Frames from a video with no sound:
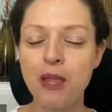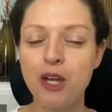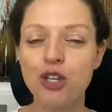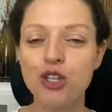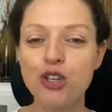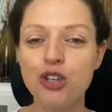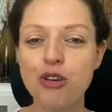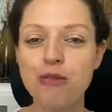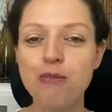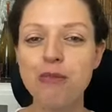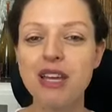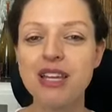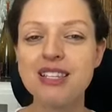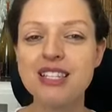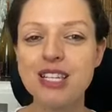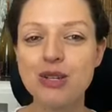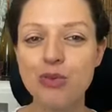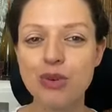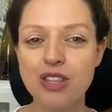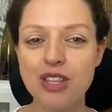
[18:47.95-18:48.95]
you can mix
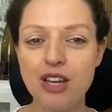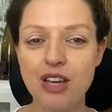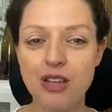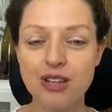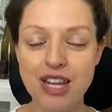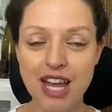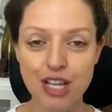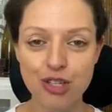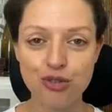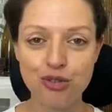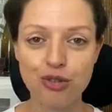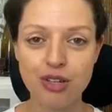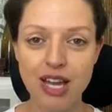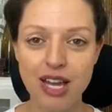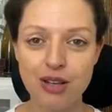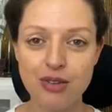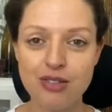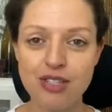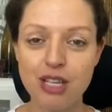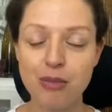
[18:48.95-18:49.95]
it with a natural
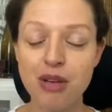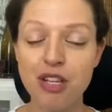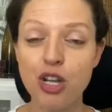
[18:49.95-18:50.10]
calcium.